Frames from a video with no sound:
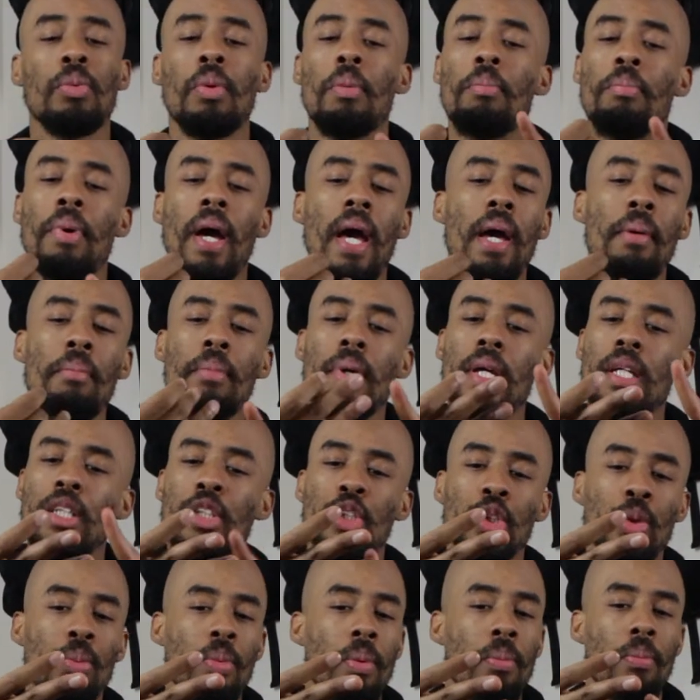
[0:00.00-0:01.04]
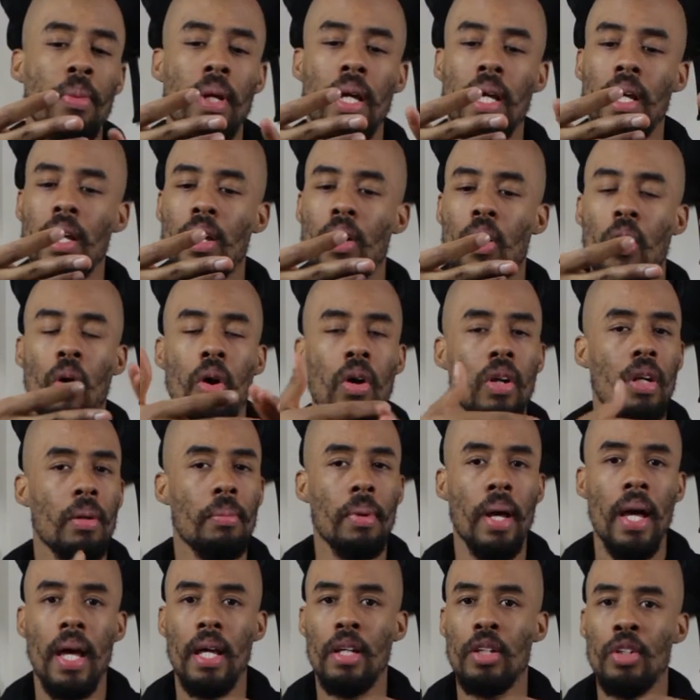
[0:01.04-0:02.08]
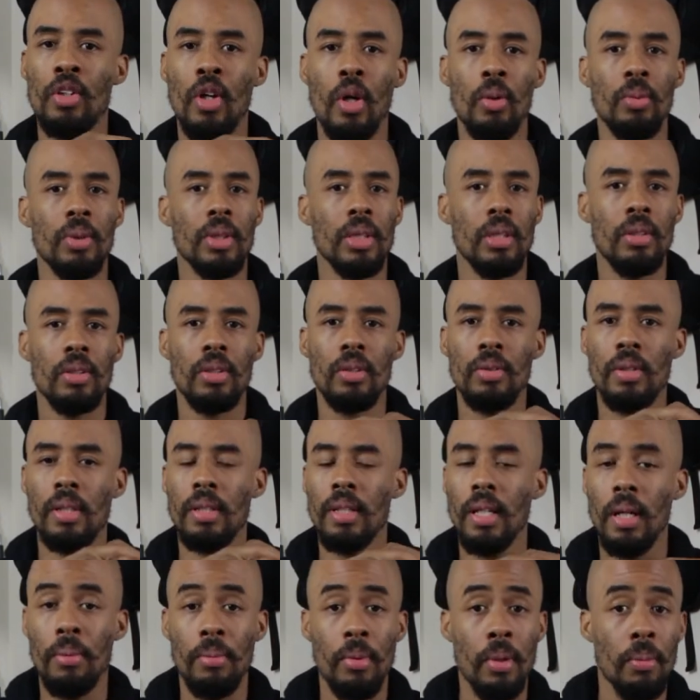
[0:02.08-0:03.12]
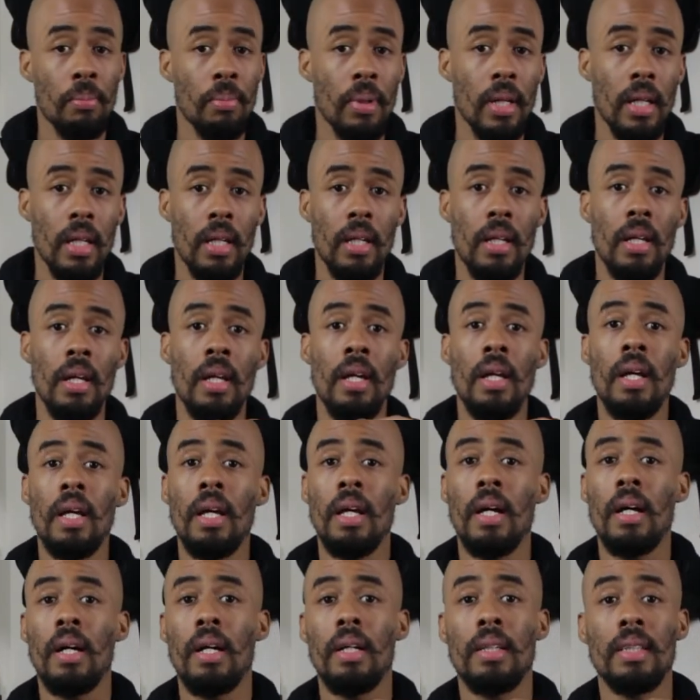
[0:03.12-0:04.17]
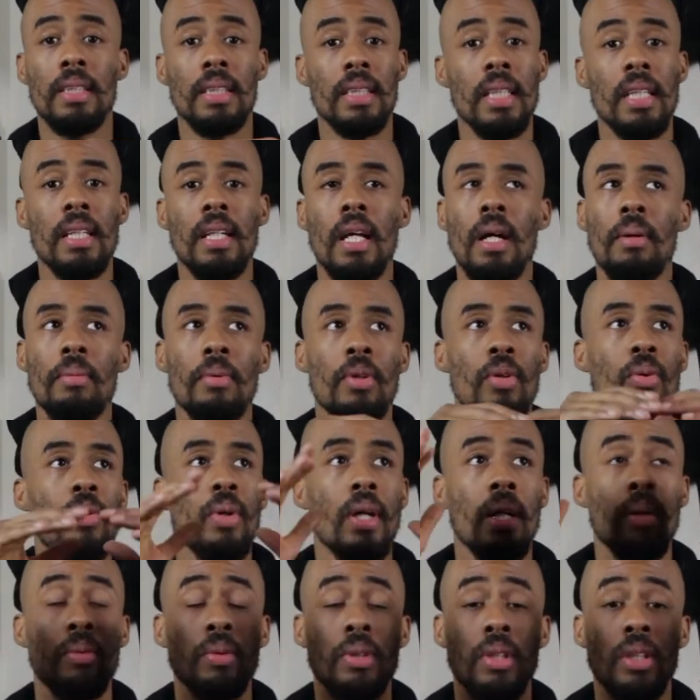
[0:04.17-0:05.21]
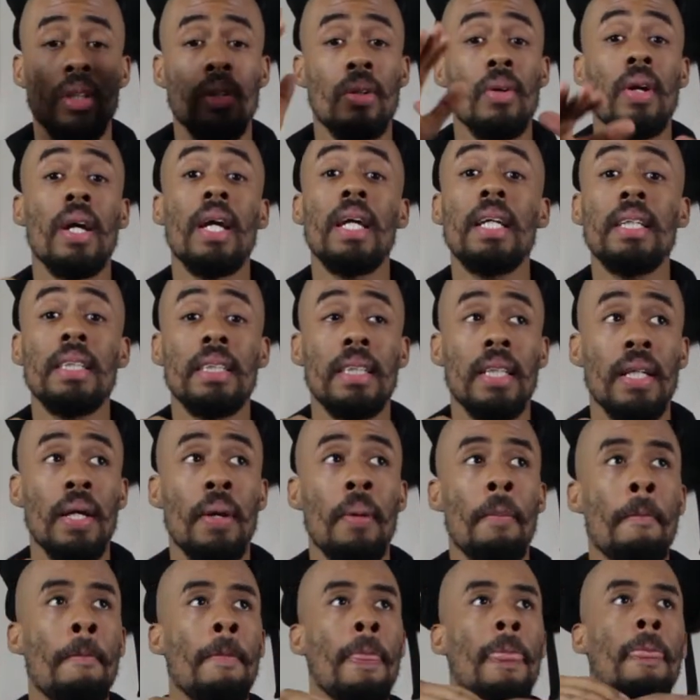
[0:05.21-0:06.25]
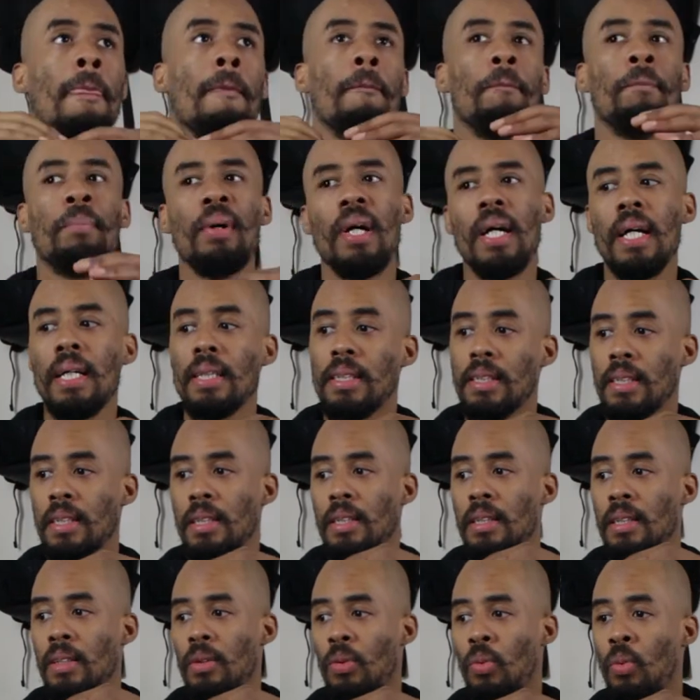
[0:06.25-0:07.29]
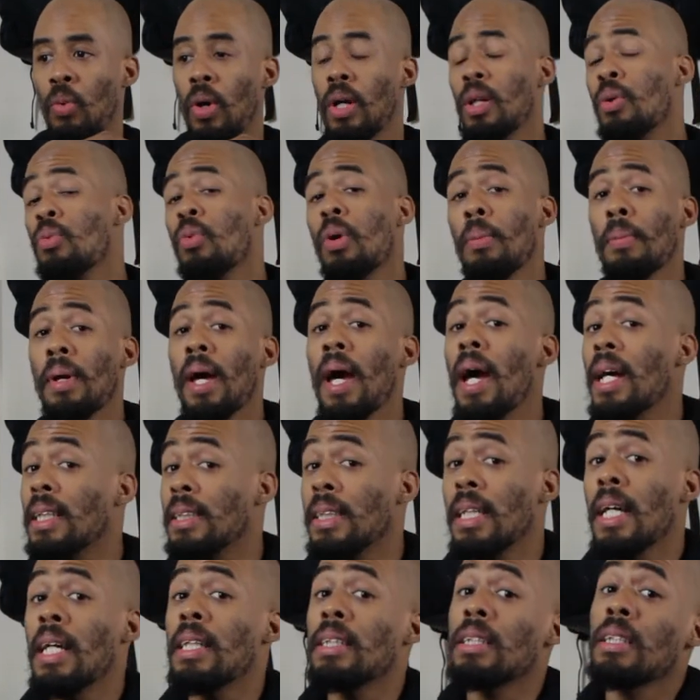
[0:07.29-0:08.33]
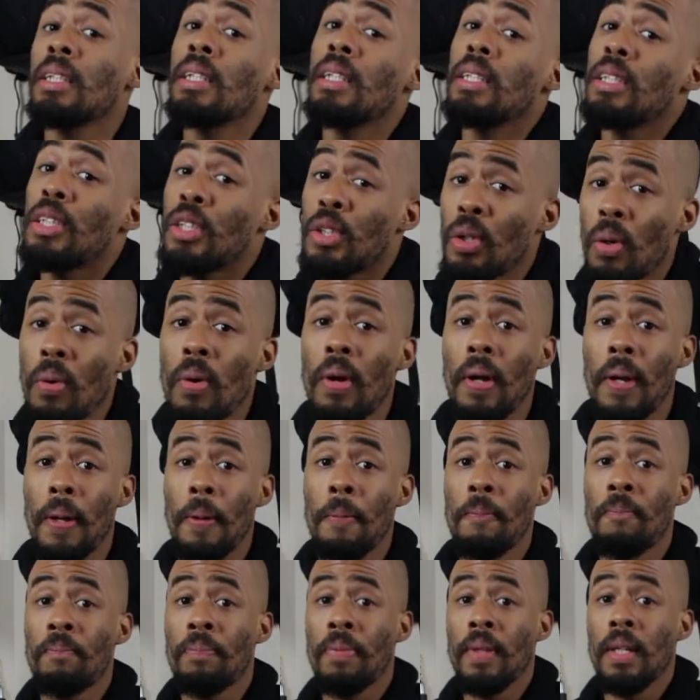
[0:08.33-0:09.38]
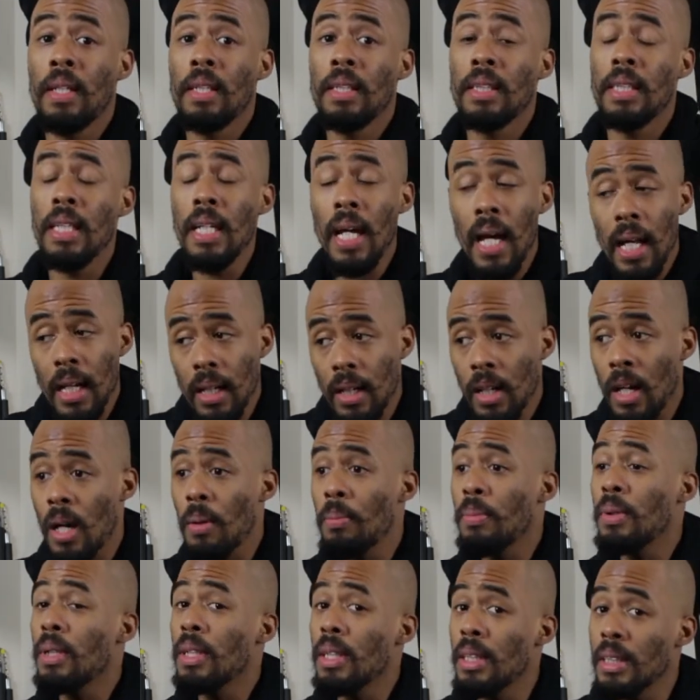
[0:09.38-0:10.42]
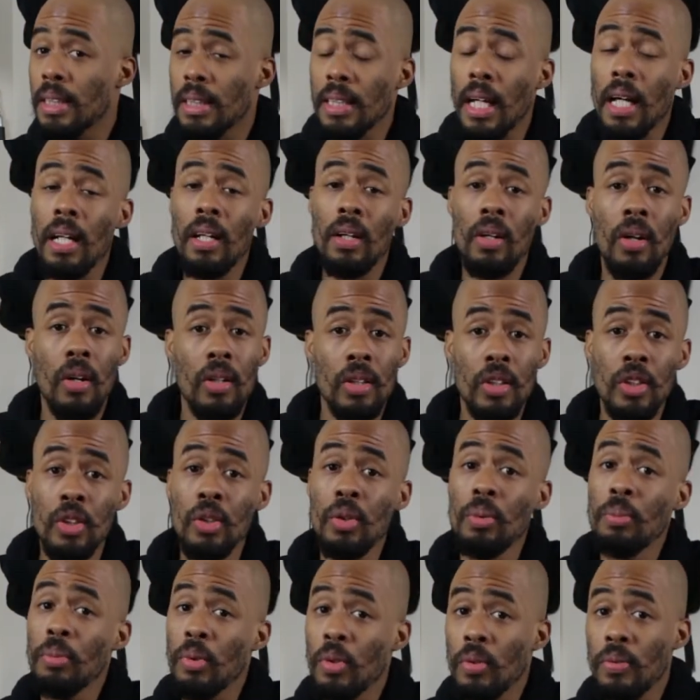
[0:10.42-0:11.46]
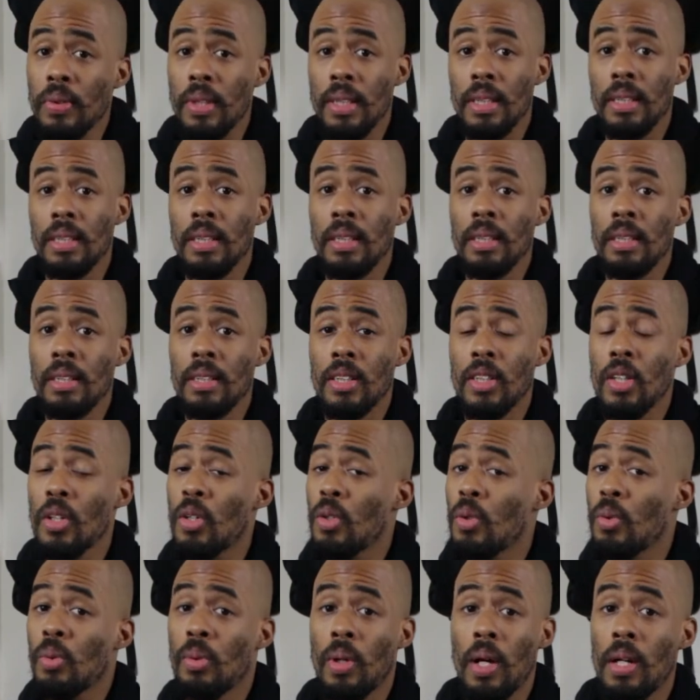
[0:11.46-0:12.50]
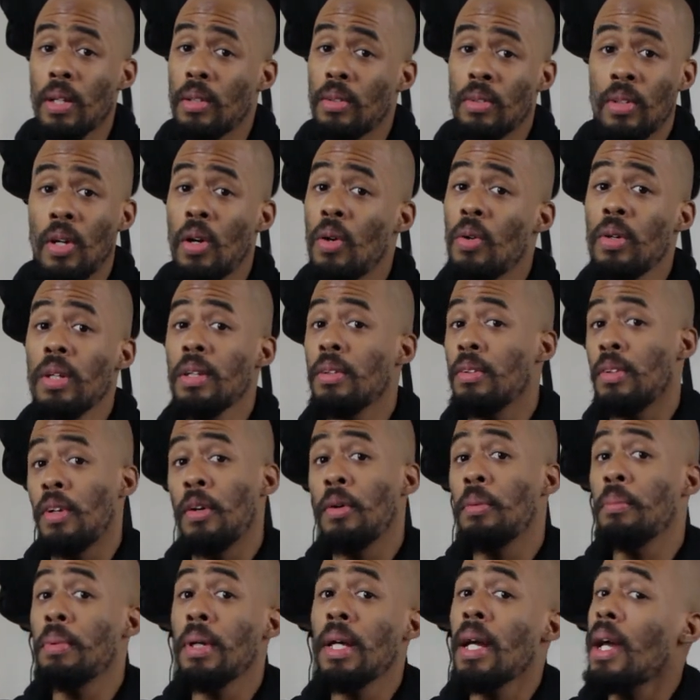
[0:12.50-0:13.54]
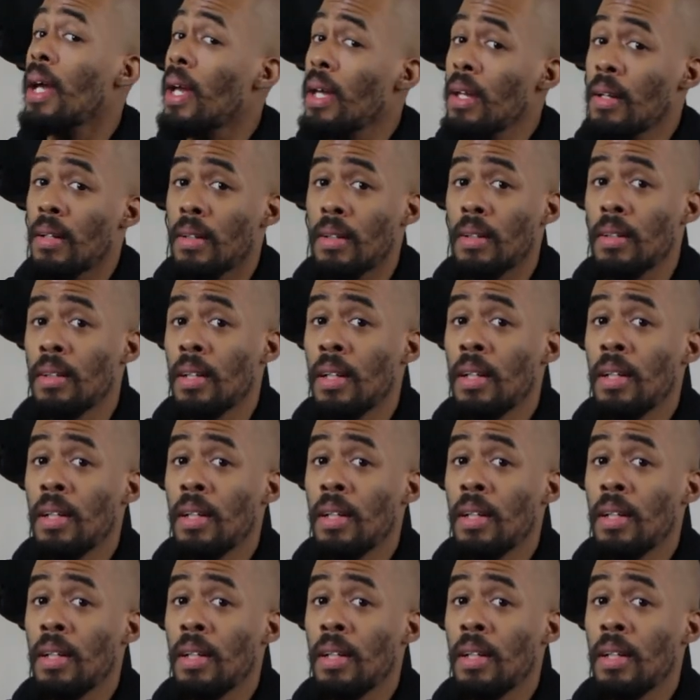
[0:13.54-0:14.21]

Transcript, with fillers: when Batman, Superman, all them had dope shows on the WB, uh, CW. It was crazy. But Wonder Woman actually has a good story. She got a couple good solid cartoon movies. So don't don't be a hater.